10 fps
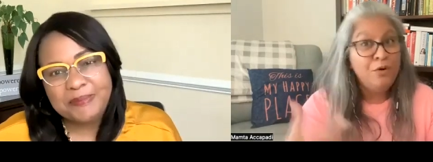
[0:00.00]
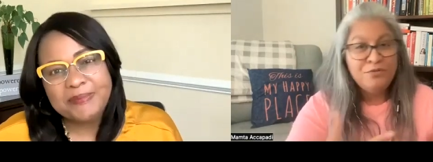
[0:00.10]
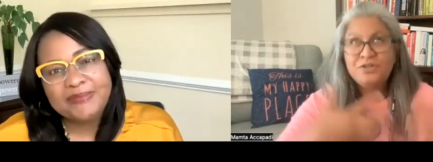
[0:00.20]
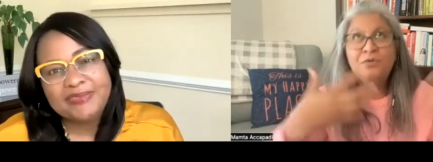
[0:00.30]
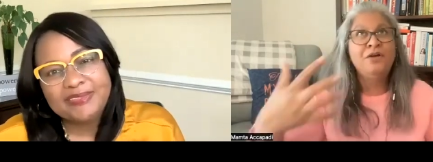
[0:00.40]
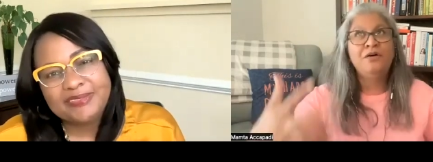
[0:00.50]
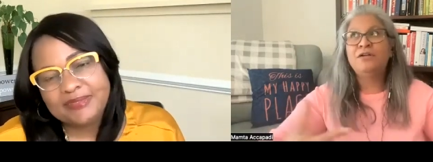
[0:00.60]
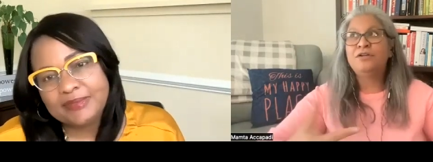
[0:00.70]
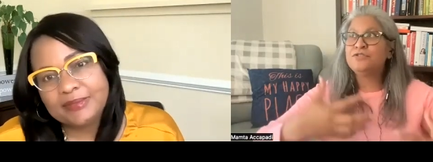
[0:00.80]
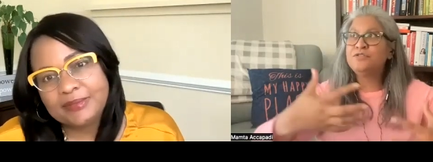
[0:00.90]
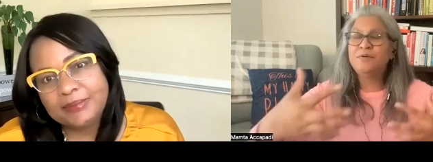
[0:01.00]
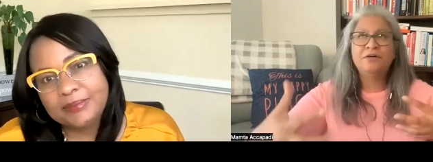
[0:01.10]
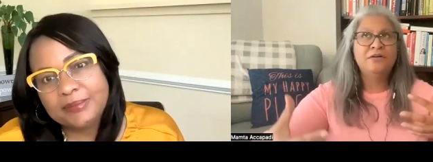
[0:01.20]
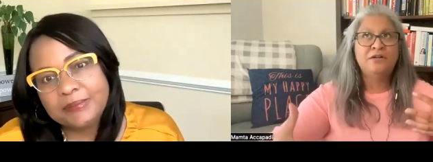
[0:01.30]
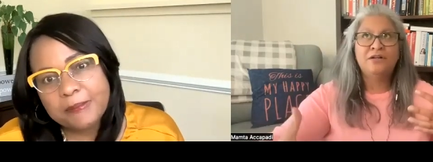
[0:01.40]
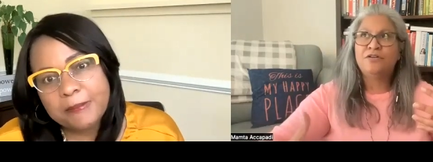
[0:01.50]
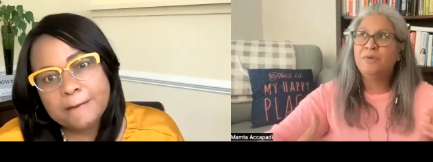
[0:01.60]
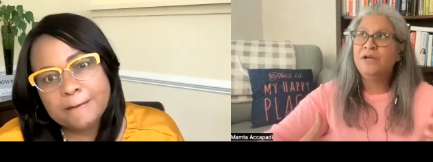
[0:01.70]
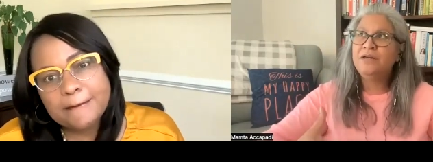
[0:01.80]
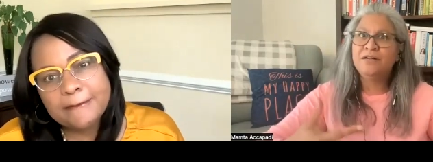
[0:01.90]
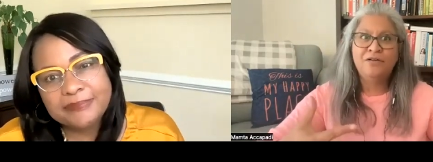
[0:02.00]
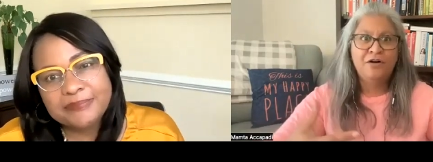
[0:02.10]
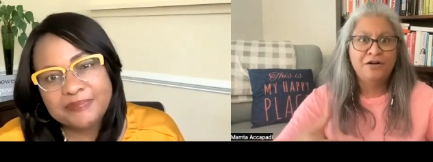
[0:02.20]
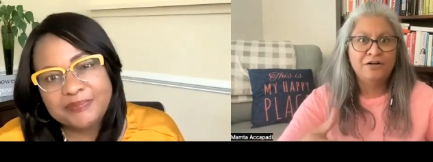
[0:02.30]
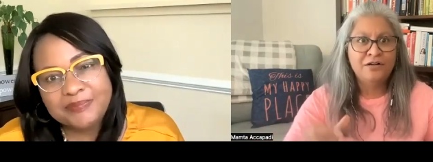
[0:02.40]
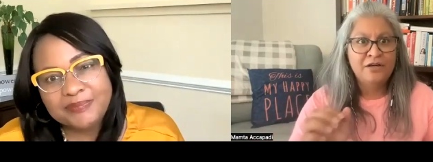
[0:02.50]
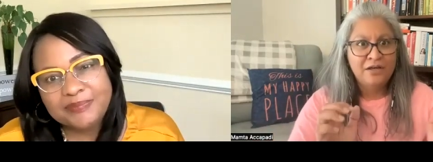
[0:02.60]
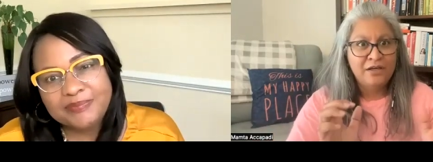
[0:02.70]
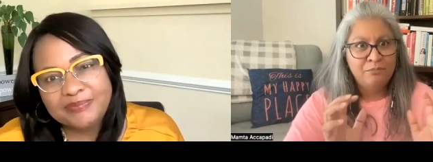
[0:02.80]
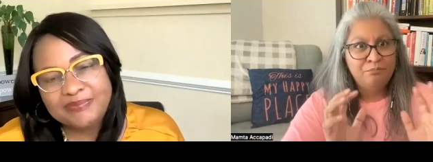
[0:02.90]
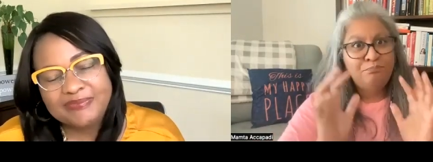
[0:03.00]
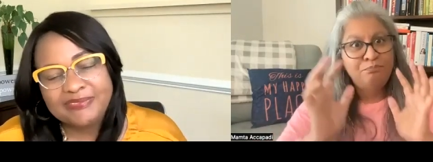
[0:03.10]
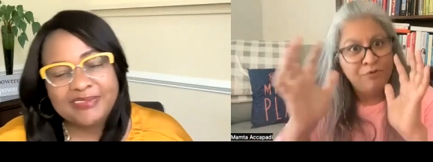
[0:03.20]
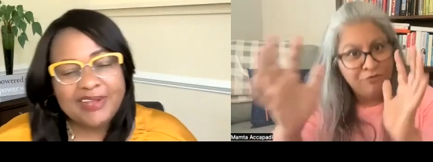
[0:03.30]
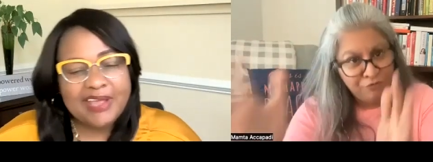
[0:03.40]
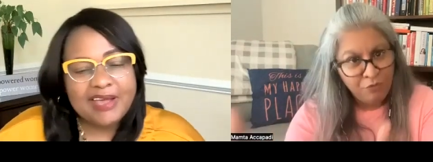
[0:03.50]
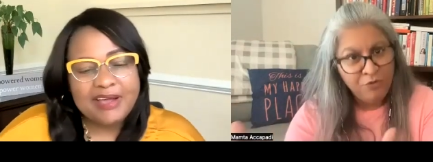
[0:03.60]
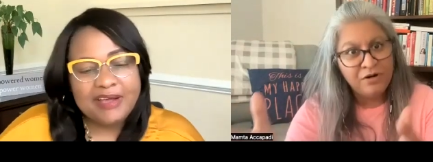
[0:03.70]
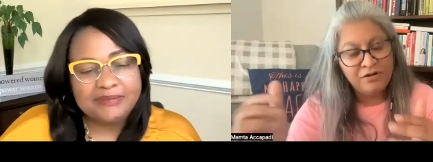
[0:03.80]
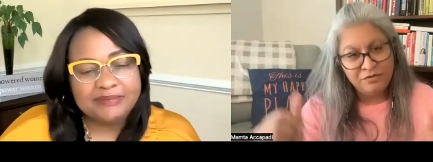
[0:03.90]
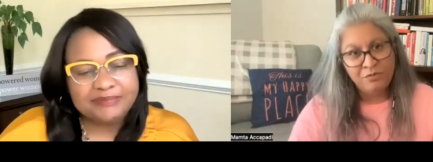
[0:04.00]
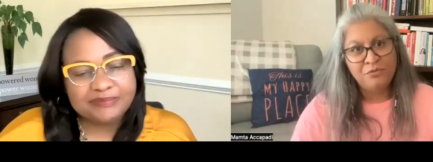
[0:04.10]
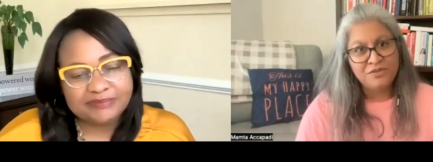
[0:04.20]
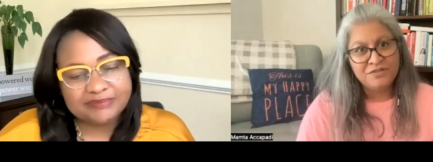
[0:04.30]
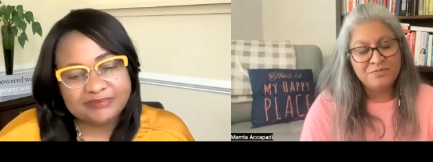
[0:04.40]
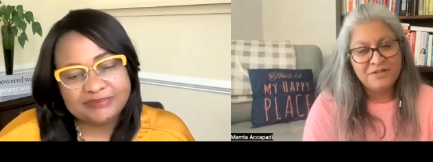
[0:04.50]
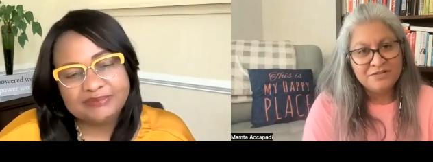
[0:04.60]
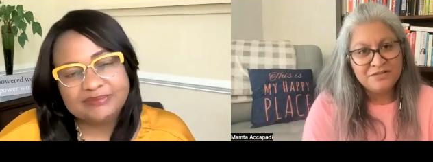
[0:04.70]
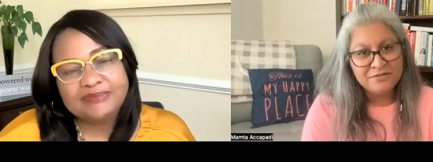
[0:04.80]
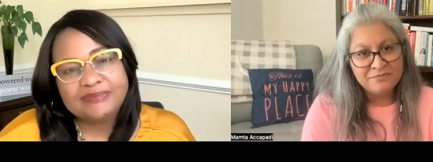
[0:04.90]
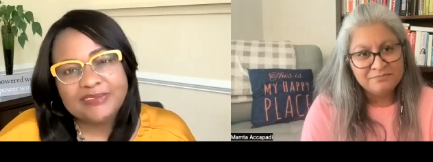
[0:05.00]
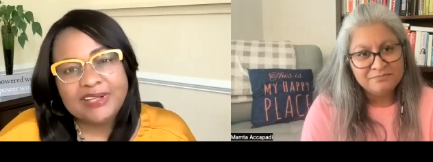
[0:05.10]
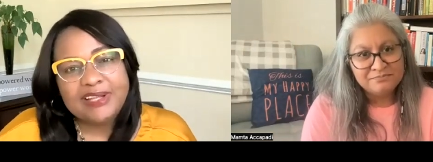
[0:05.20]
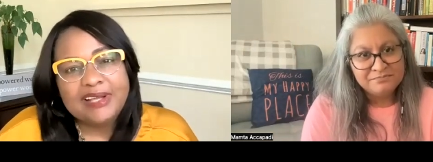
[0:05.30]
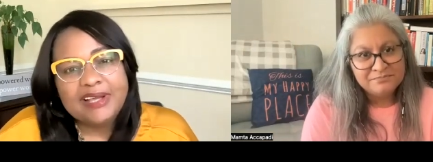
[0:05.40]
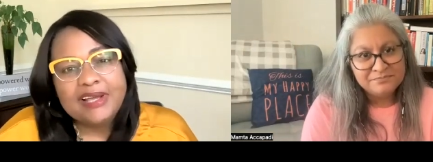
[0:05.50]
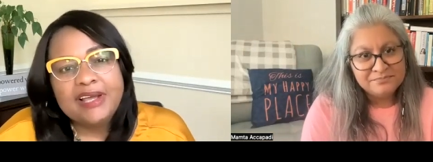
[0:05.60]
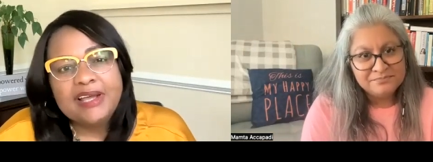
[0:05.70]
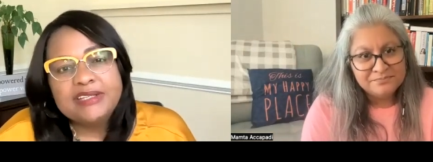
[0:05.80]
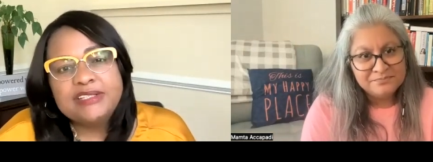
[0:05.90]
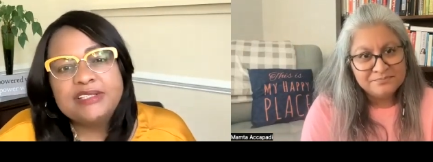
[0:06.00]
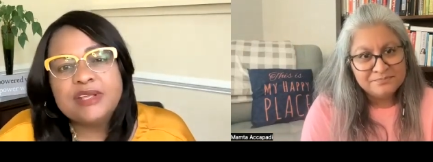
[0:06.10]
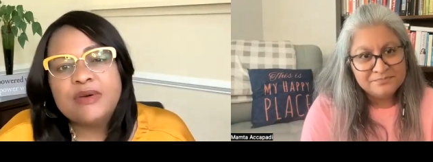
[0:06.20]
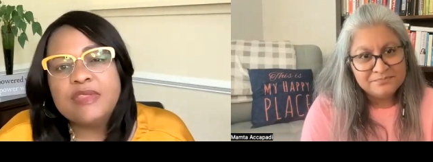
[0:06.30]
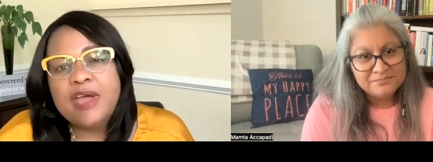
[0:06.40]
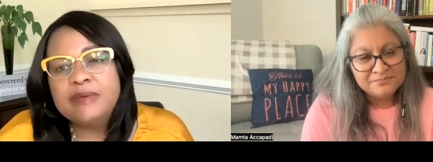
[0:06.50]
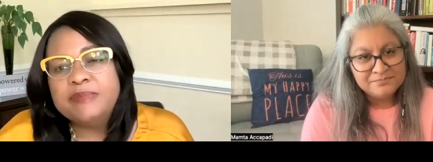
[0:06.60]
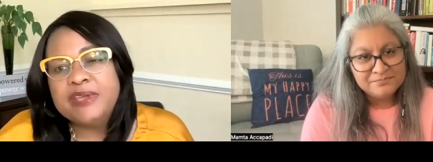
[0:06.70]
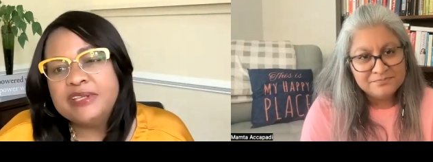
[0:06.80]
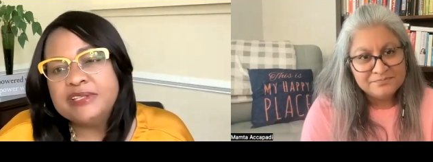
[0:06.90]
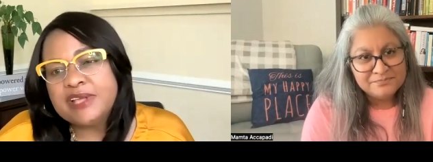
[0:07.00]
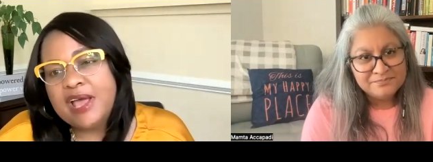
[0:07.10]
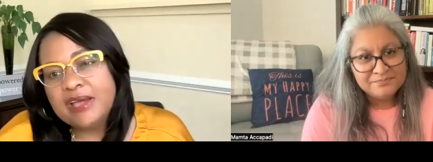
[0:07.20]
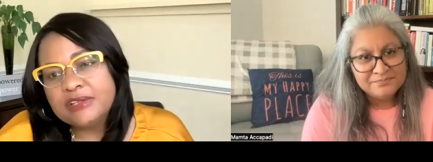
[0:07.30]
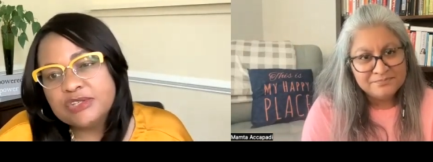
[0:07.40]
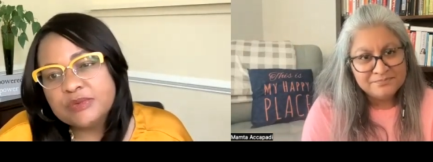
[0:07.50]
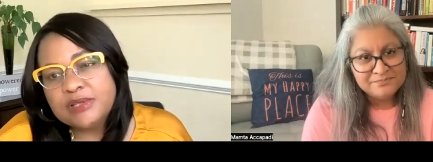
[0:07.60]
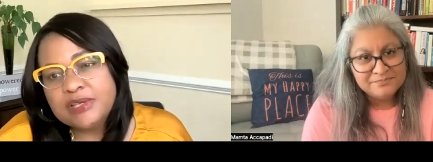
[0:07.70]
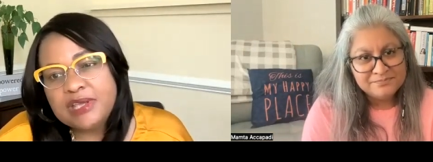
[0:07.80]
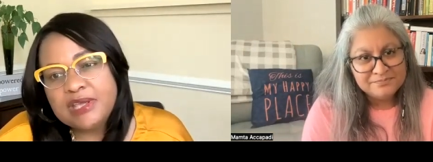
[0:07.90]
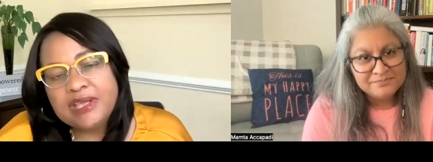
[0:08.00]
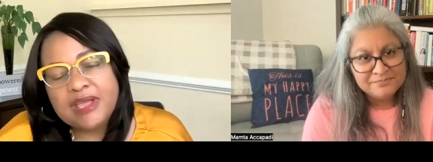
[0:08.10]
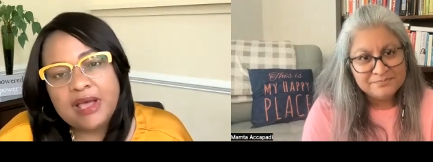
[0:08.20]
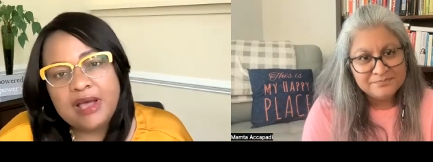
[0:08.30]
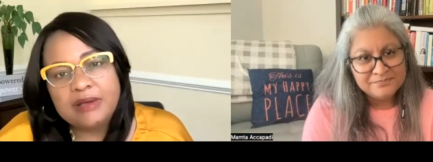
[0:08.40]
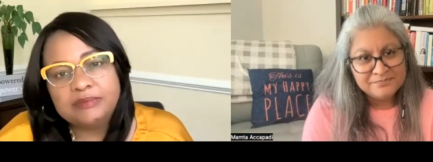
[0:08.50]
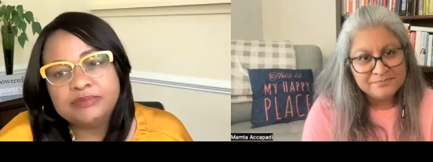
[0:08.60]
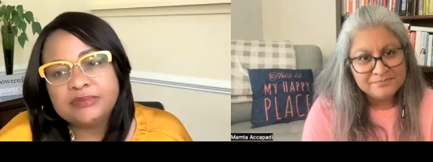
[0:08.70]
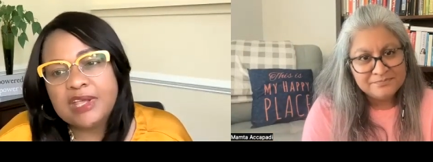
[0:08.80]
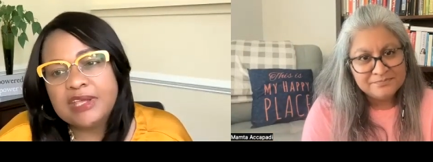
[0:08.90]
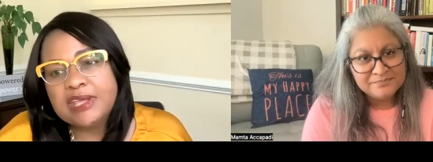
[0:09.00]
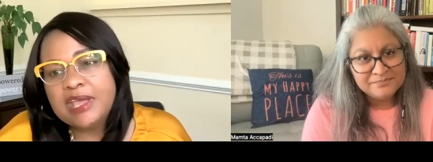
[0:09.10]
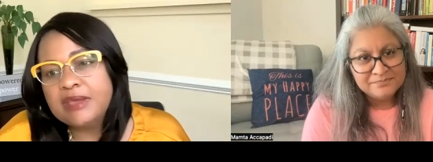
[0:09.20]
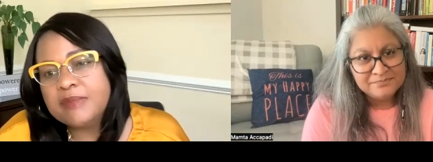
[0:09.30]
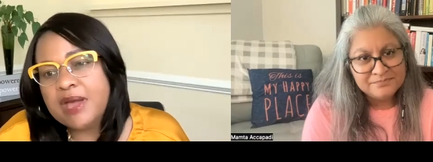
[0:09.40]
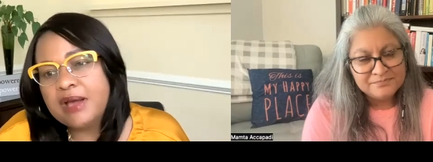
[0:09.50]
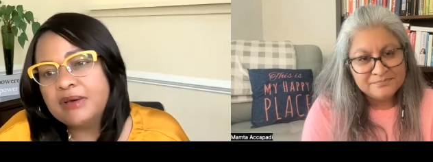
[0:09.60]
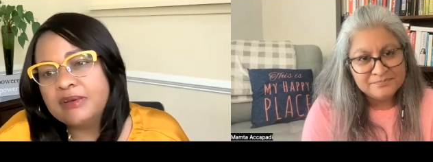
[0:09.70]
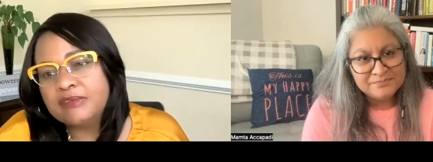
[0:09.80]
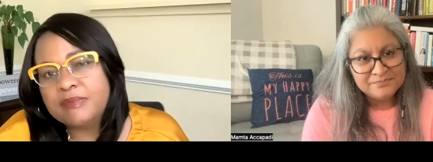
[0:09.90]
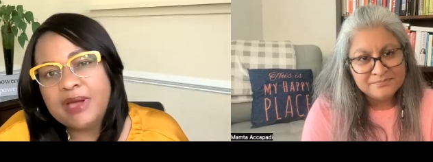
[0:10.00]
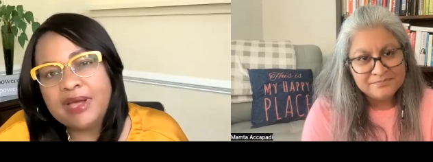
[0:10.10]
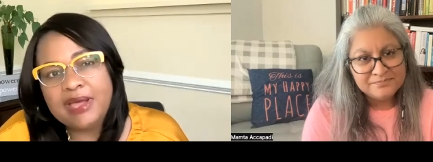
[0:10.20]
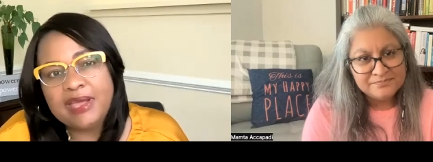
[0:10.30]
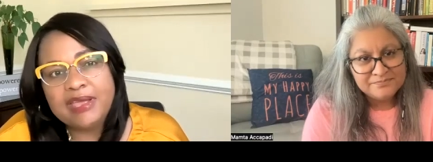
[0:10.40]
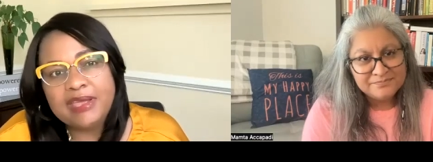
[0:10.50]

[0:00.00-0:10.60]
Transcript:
Speaker 1: what was going on in your spirit and your mind and heart before yeah. you wrote this piece
Speaker 2: Eh, so that piece actually um, came out of my